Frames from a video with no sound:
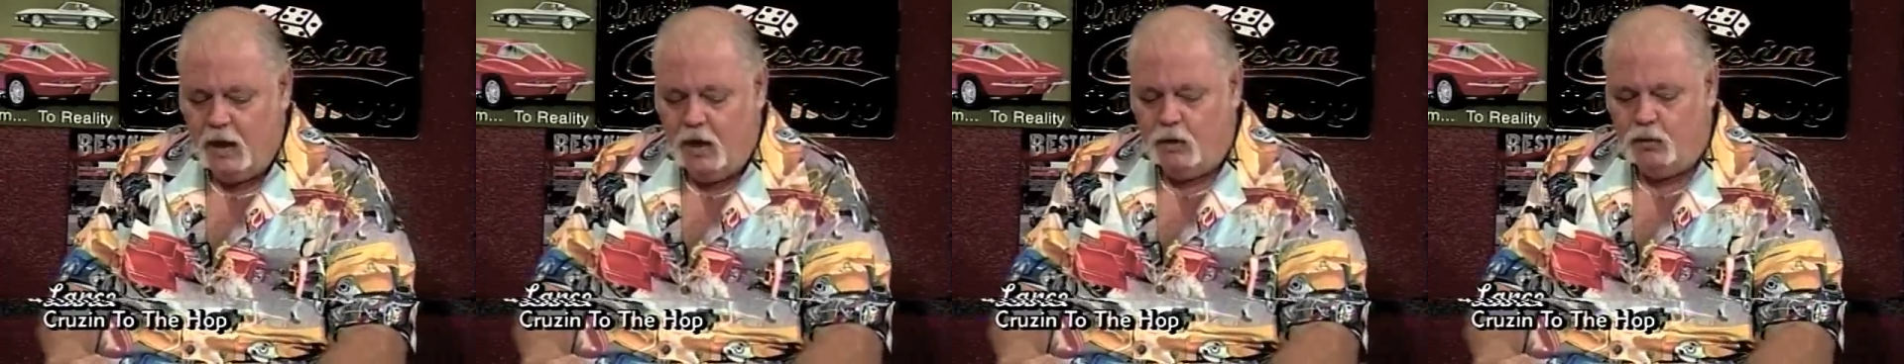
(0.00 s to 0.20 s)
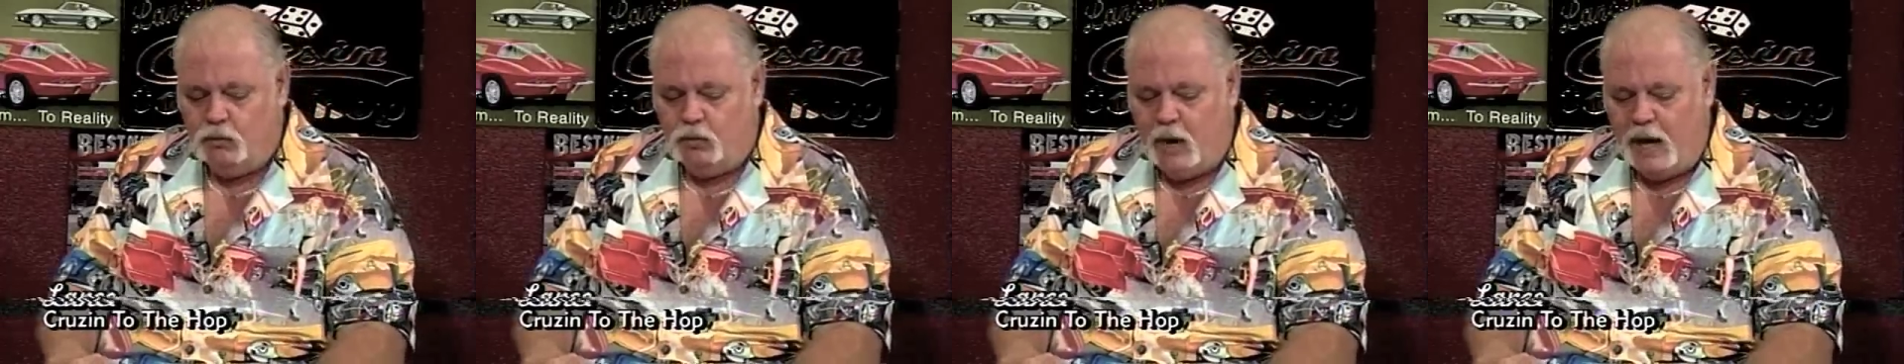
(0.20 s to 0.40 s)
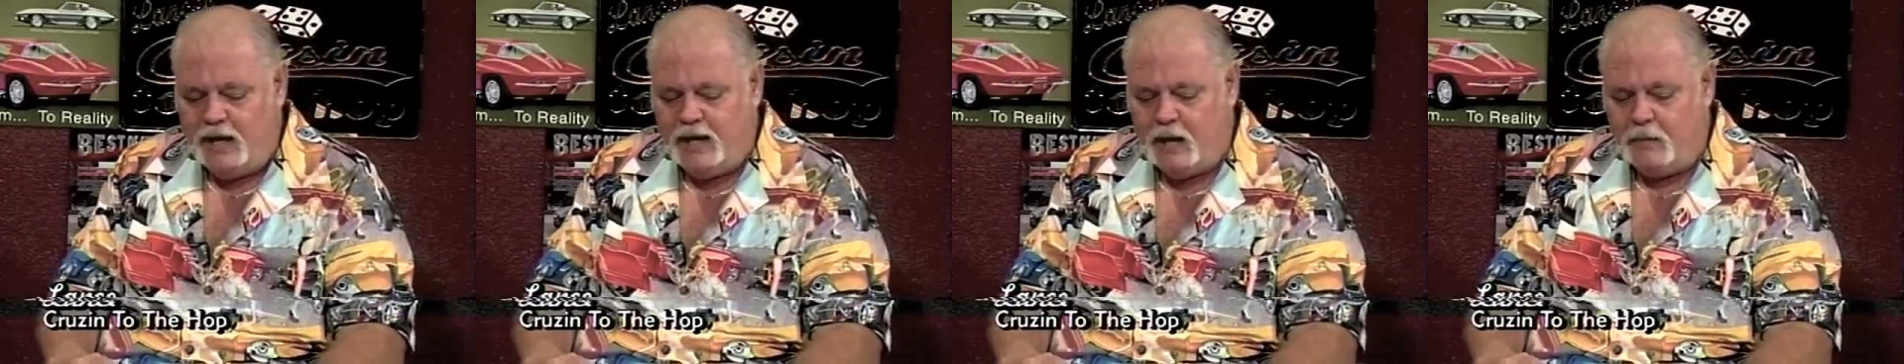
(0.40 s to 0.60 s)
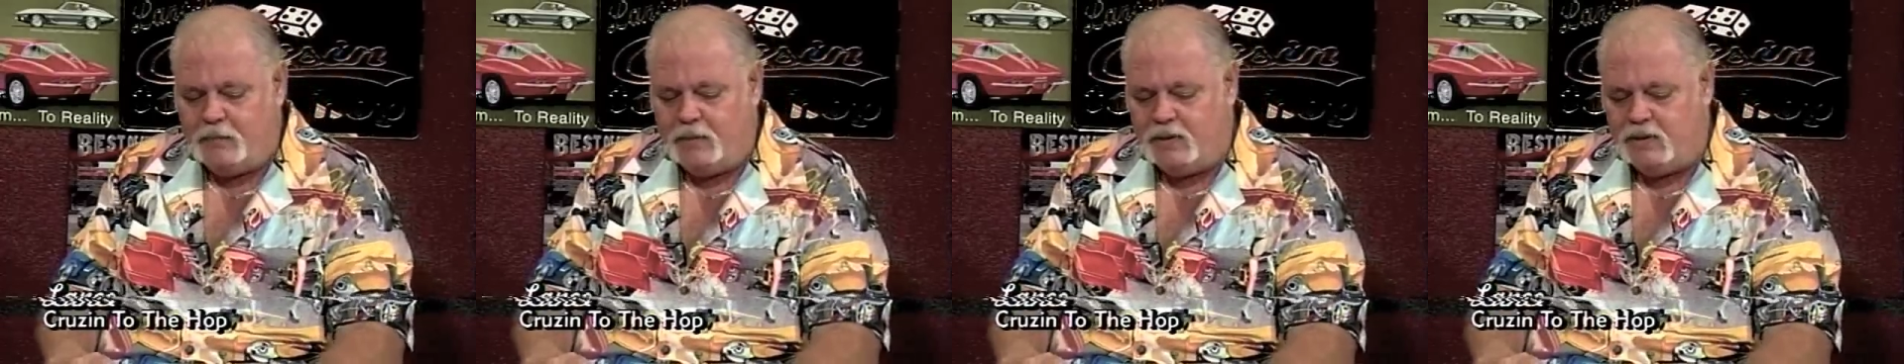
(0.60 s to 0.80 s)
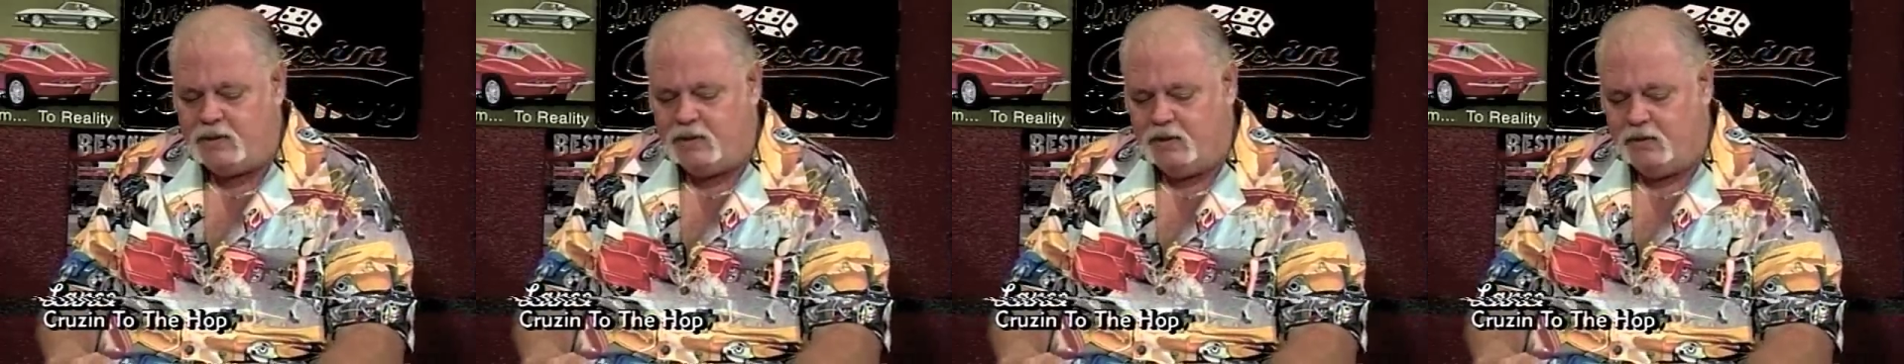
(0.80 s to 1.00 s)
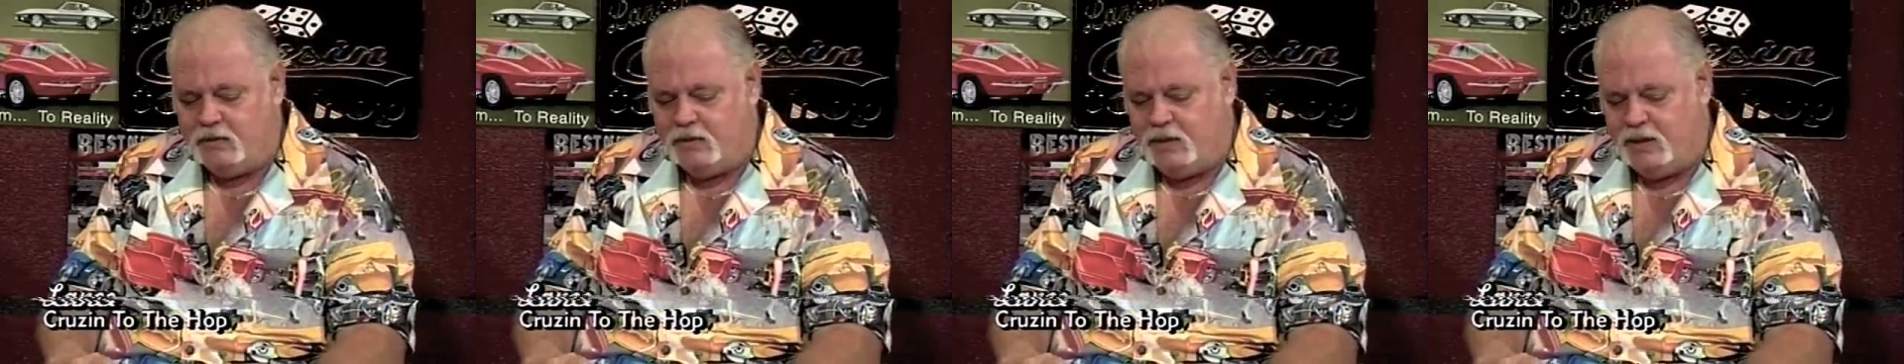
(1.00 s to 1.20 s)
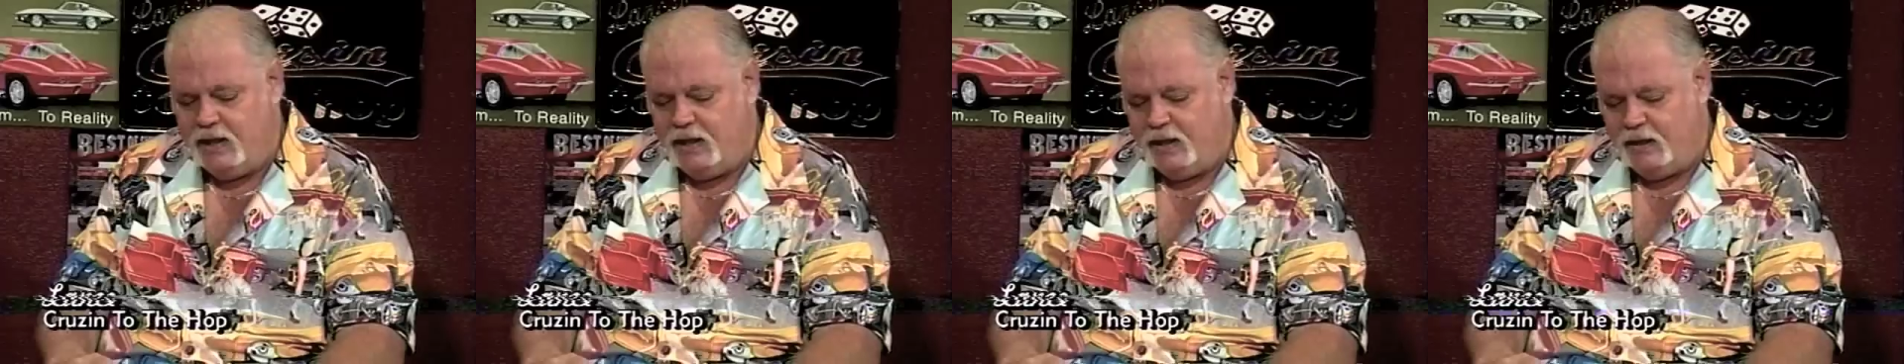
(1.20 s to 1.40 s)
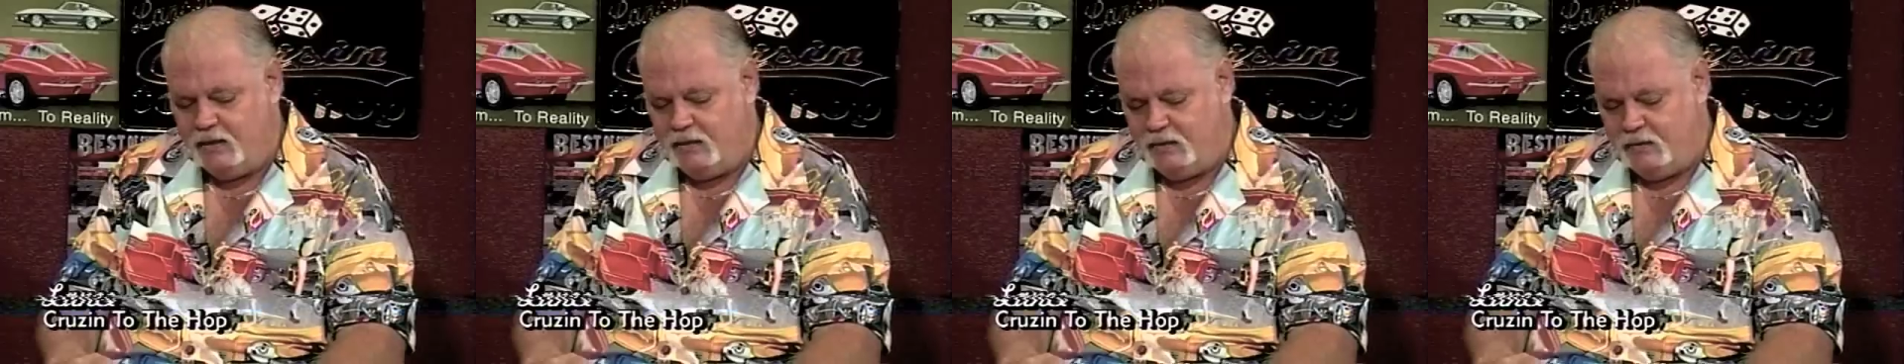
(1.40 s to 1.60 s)
right up until the
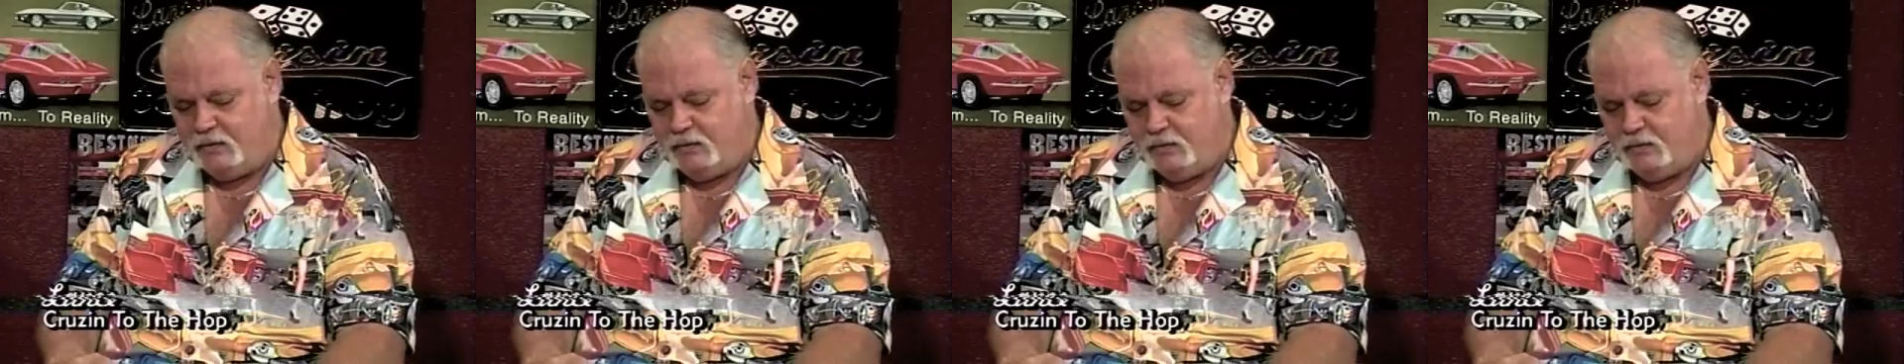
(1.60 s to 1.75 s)
end.